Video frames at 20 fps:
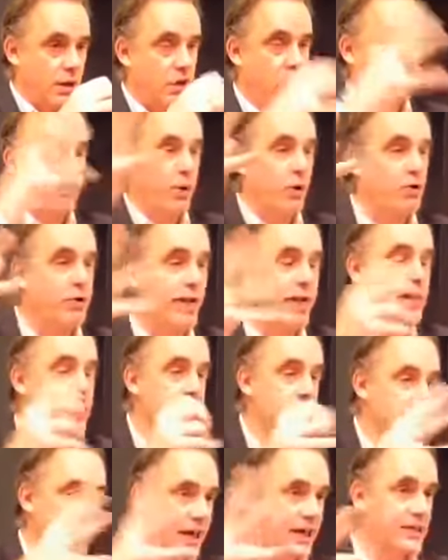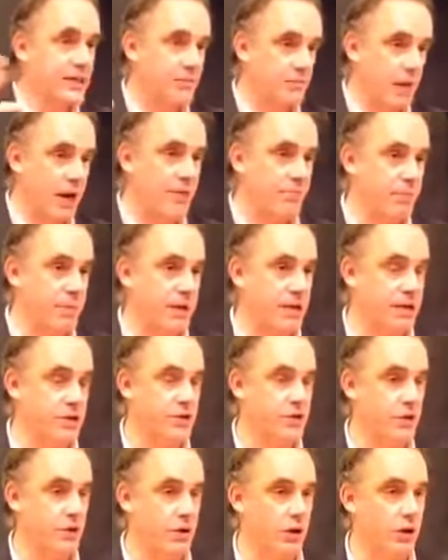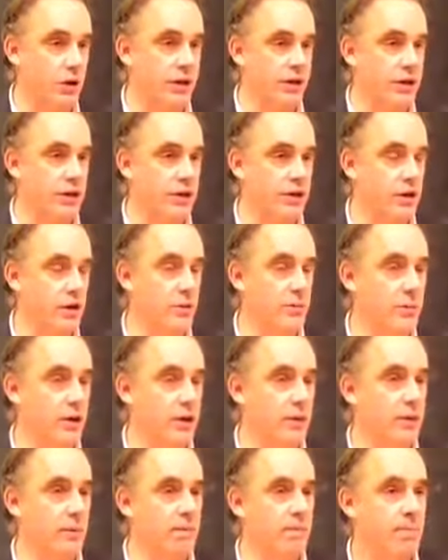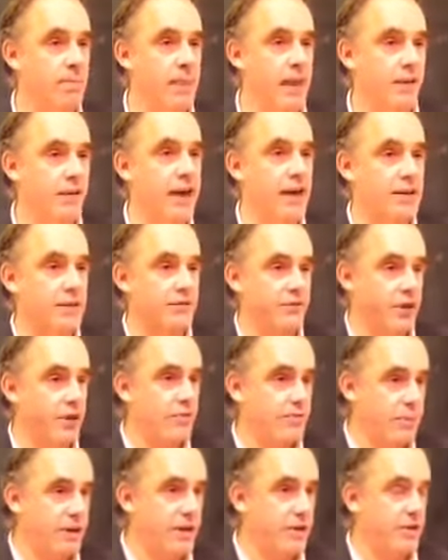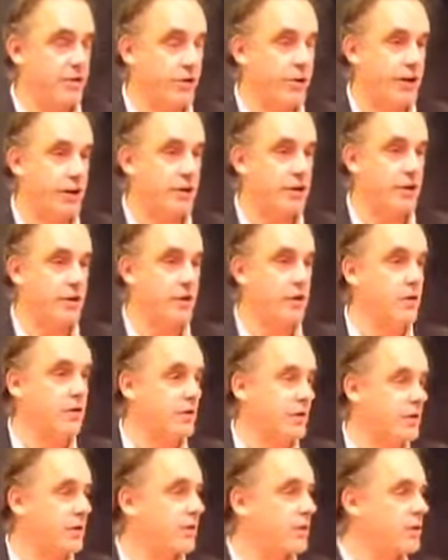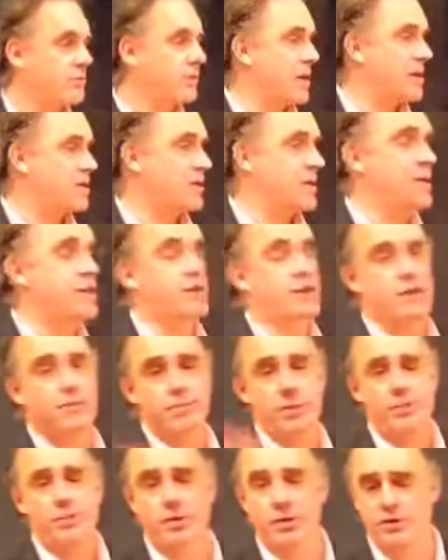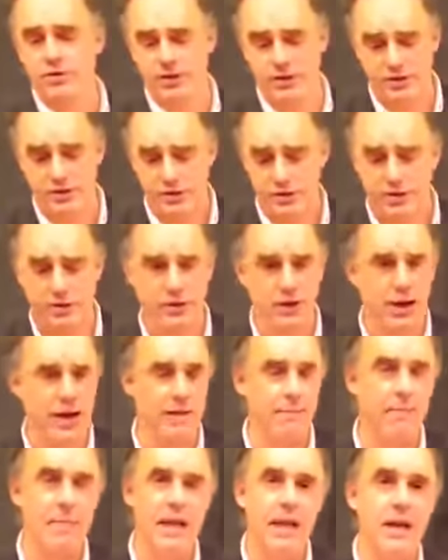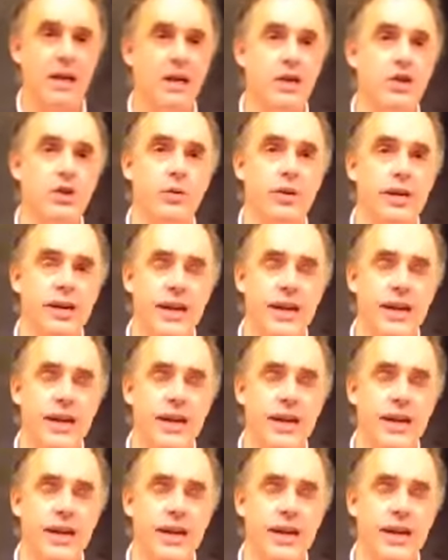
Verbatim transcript: your potential as it might be historically determined. And that's a very bitter thing to do. You know, it's much easier, and people do this all the time, to